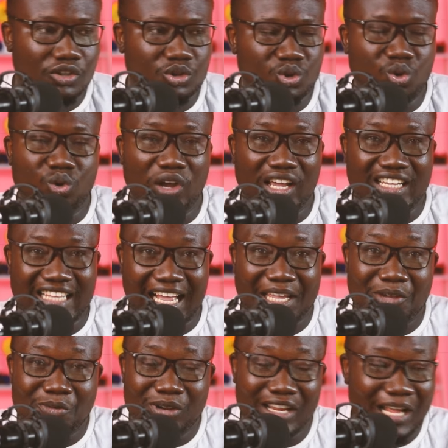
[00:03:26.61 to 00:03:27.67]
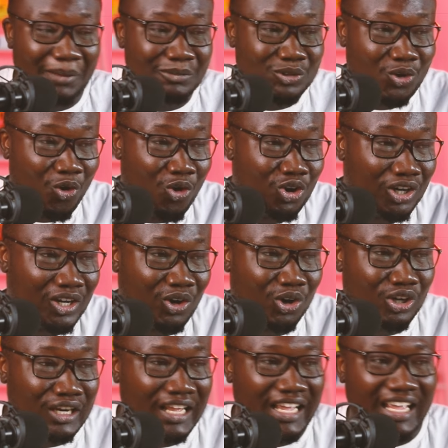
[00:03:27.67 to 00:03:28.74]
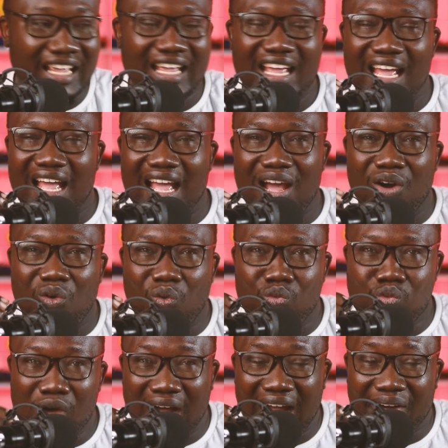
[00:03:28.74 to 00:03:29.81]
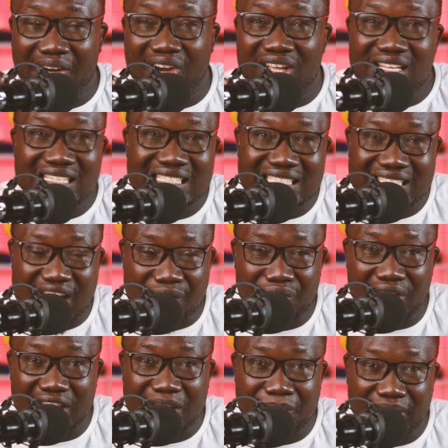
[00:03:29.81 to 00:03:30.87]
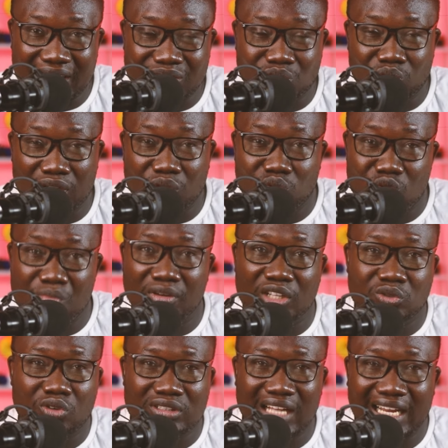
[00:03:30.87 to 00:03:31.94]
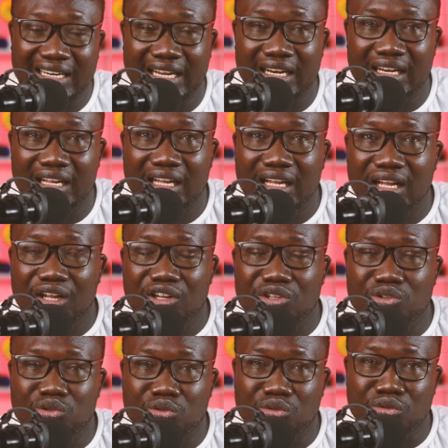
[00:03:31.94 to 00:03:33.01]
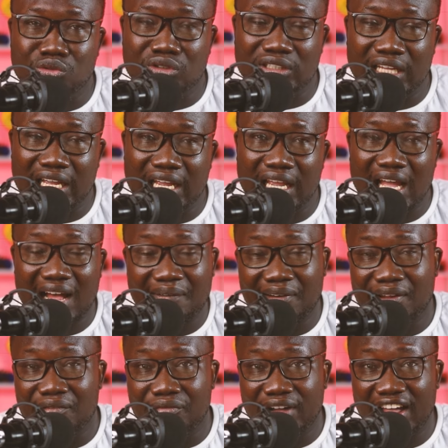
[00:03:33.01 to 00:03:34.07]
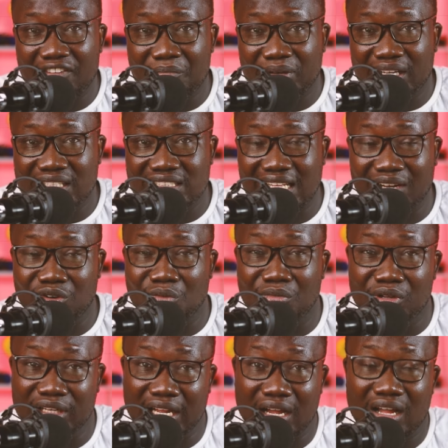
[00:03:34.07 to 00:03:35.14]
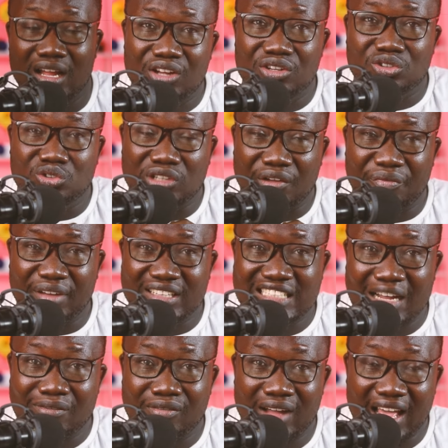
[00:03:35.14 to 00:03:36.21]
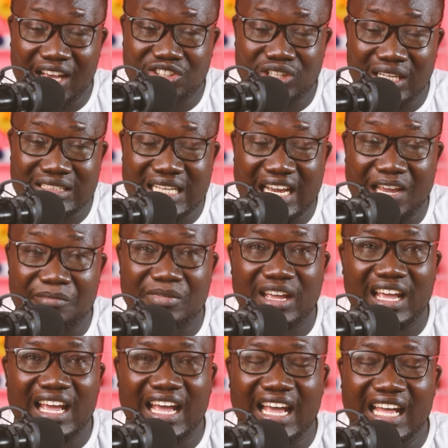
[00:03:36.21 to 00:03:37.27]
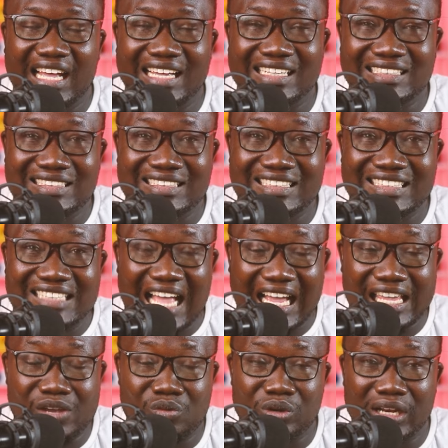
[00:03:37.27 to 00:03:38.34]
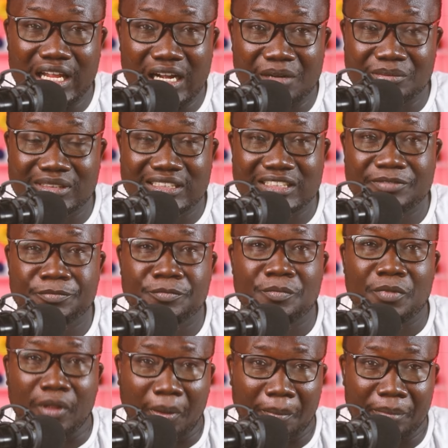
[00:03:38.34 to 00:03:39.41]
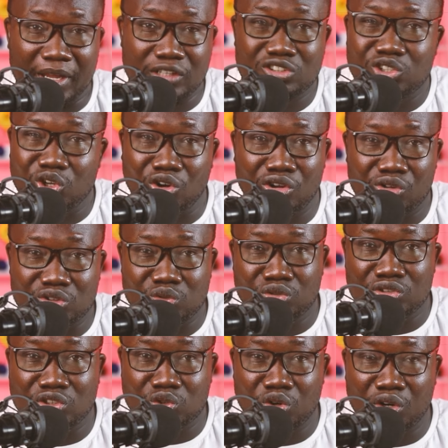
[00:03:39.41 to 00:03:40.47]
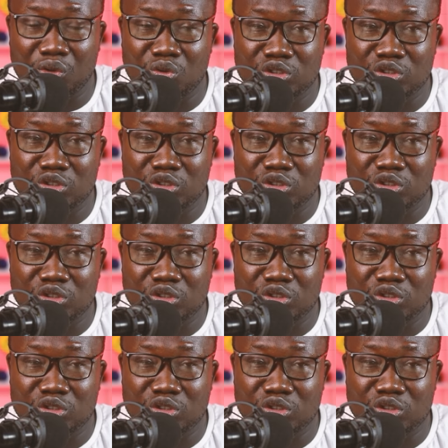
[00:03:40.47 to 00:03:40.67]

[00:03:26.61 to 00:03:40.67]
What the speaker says: So Iñaki Williams scored on the 107th minute. So the 2 minutes was added to the 105 minutes to the first half of extra time, and Iñaki Williams made sure he was going to score the